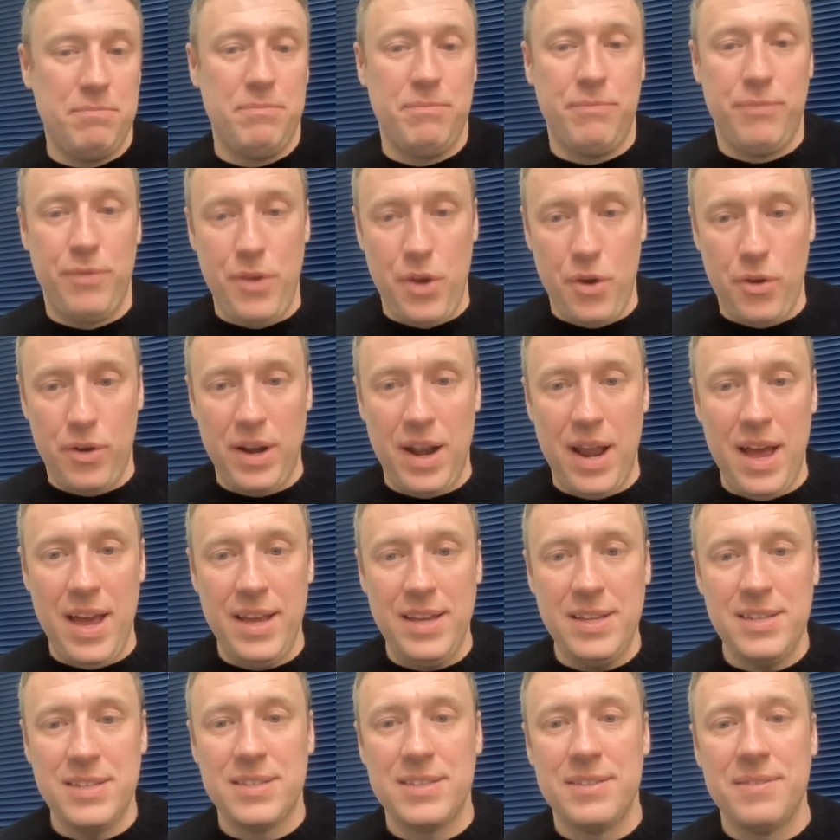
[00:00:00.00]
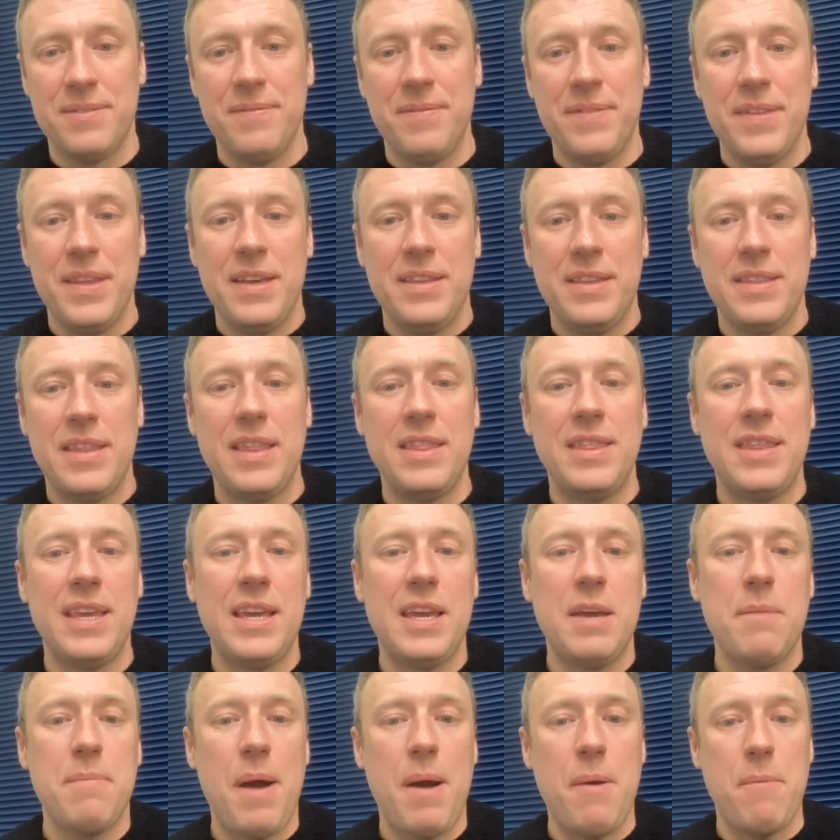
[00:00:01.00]
for your clients, then
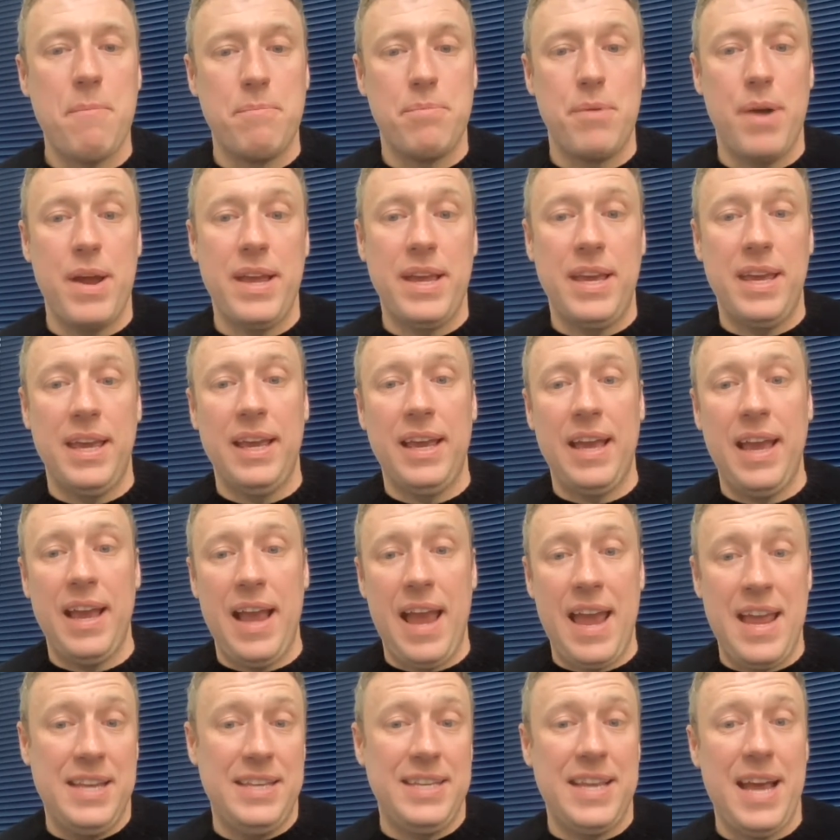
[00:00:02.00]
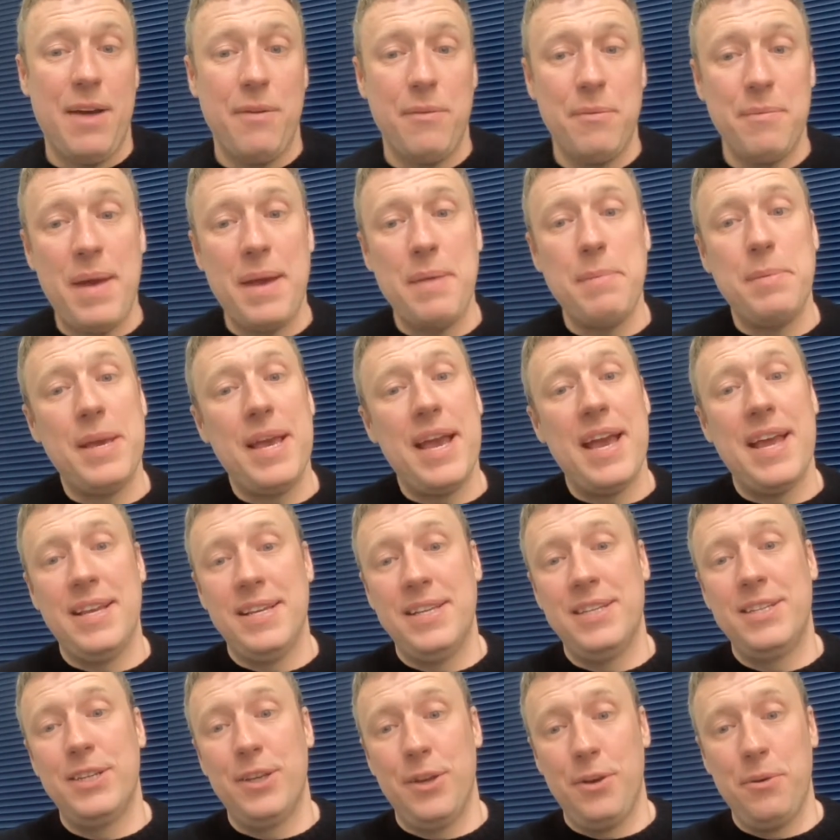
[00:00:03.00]
think about breaking it down maybe
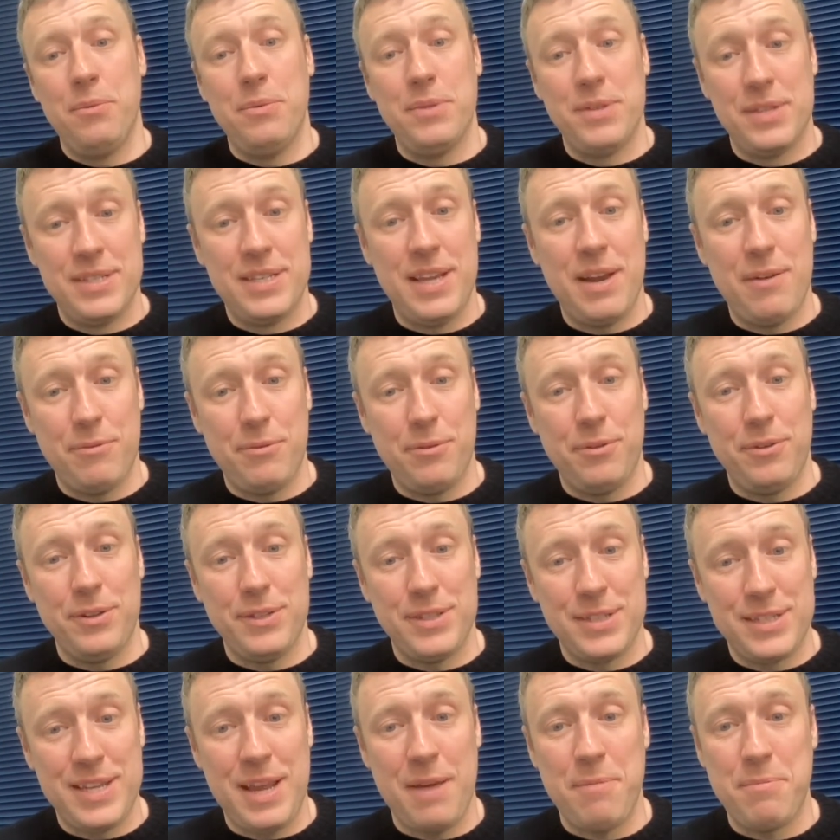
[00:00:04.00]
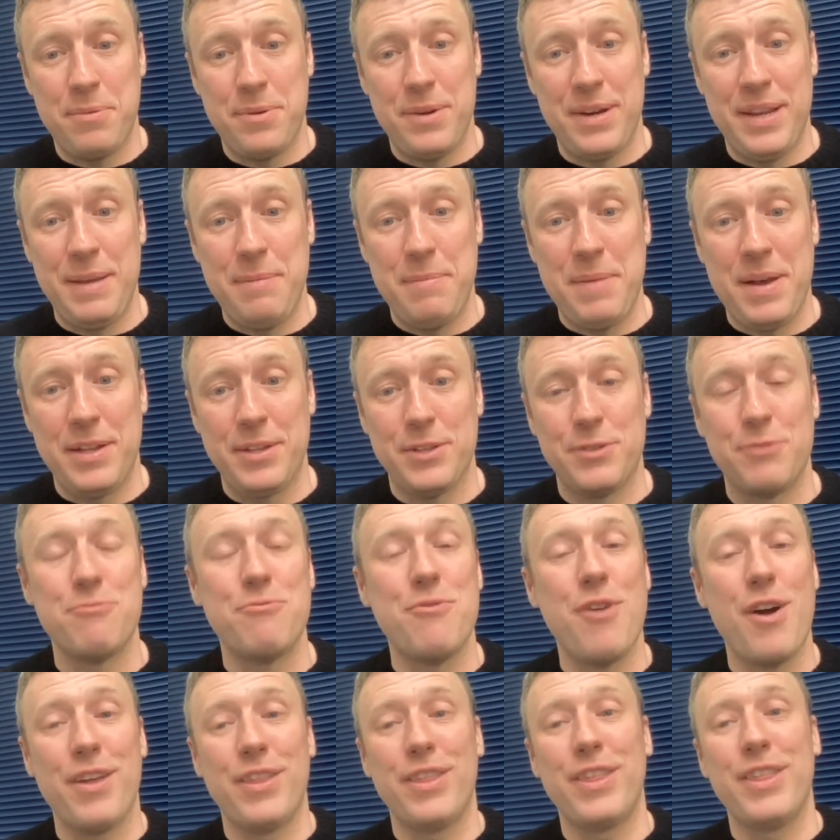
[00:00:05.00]
into several separate emails
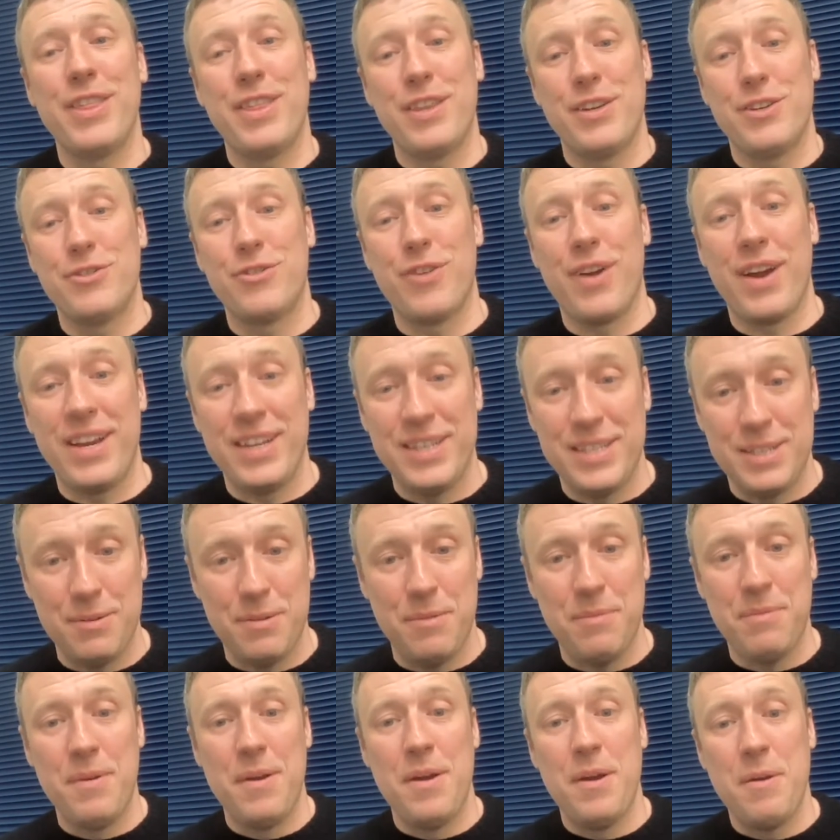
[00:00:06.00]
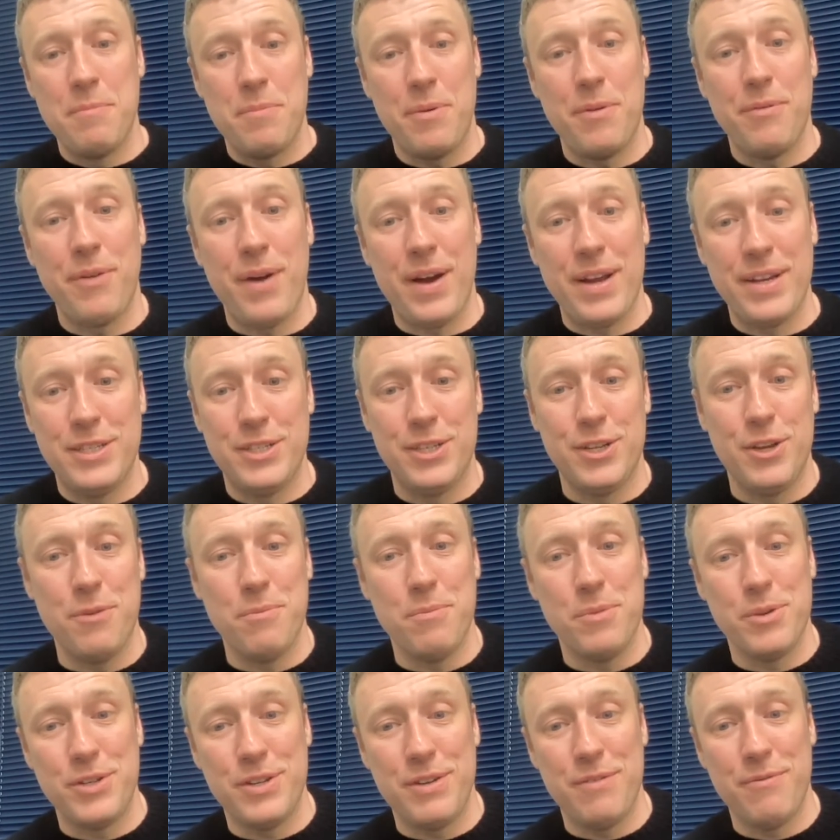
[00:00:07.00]
rather than trying to provide too
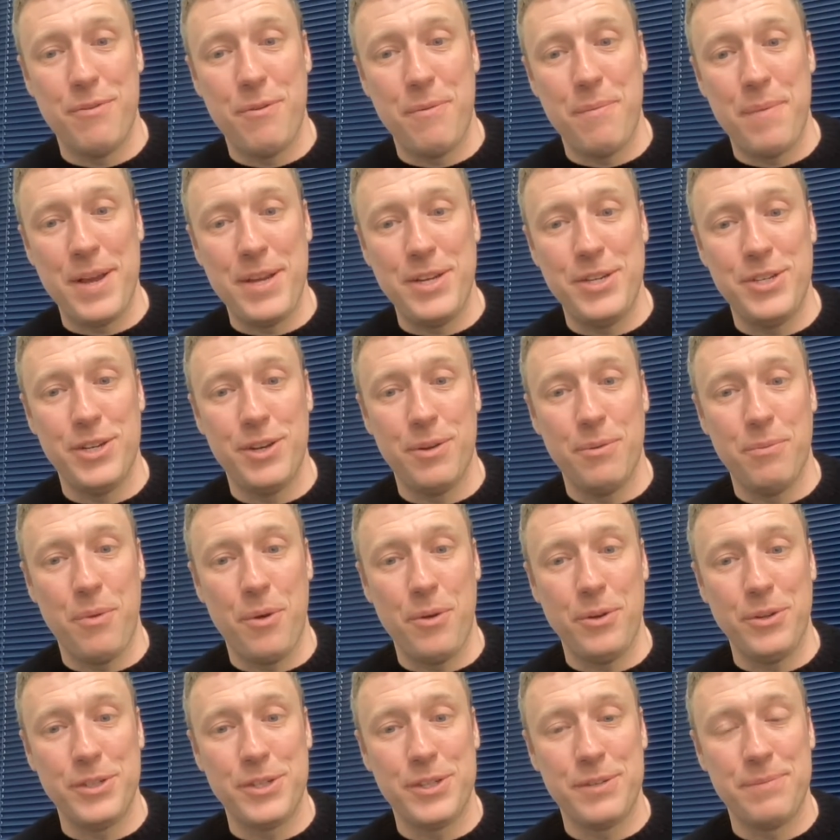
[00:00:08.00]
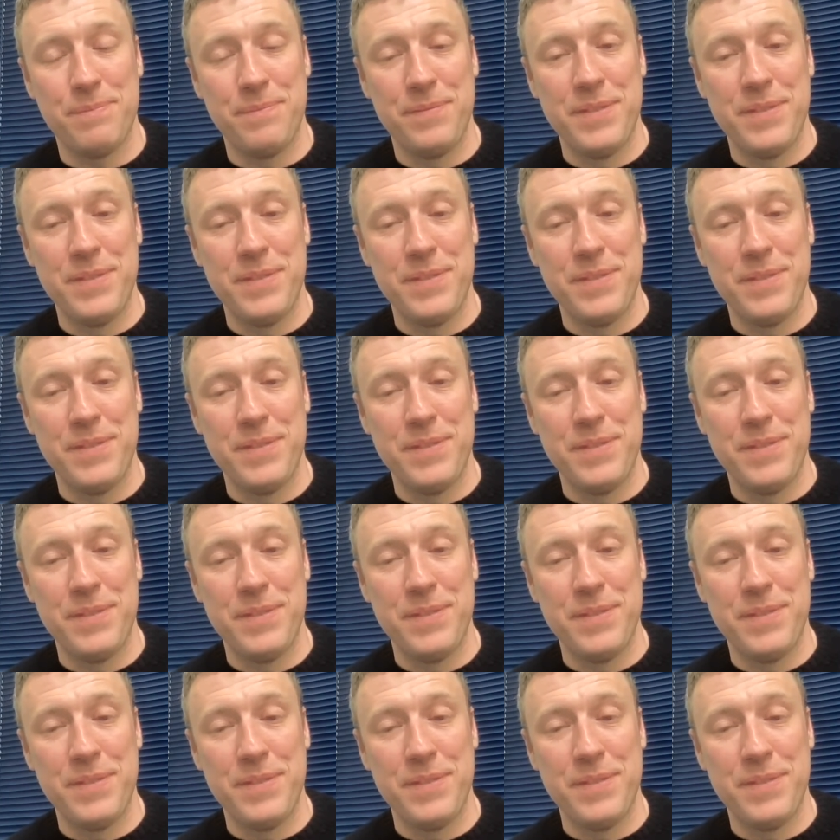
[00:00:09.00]
much information at once.